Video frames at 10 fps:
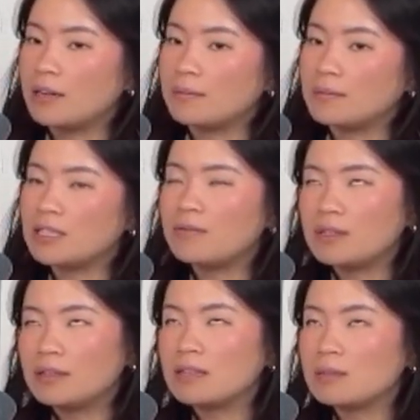which I feel
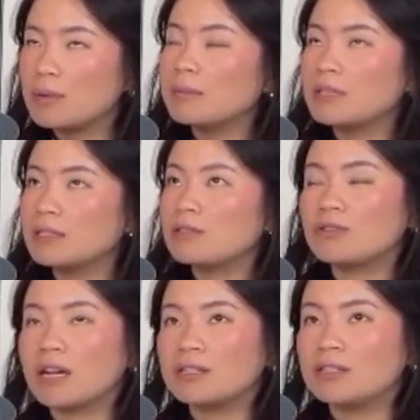like that's probably a good
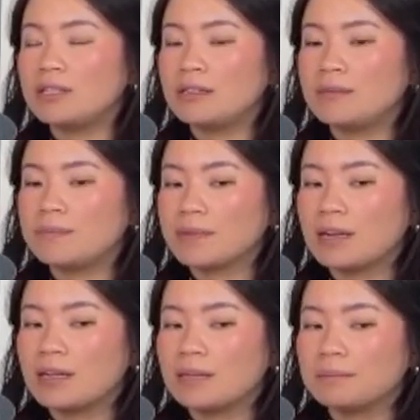strategy.
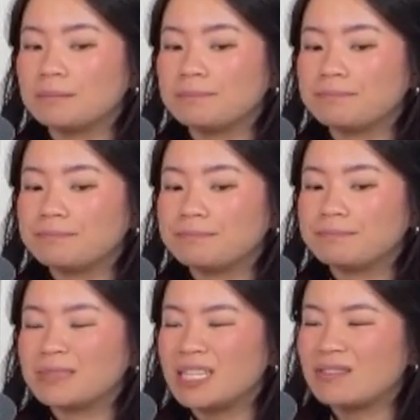
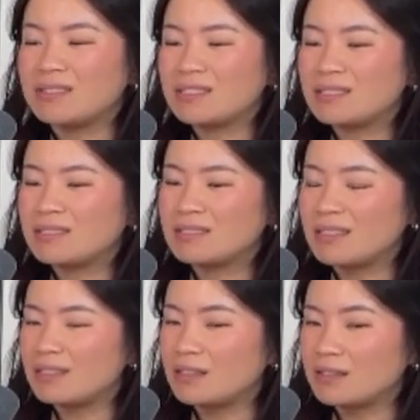But yeah, everyone's
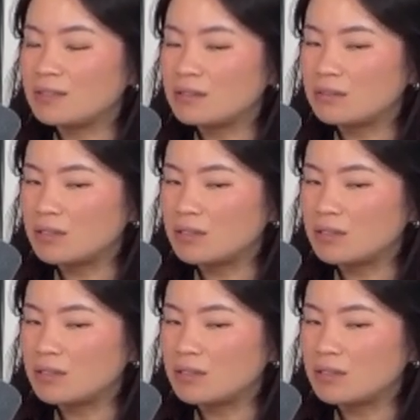so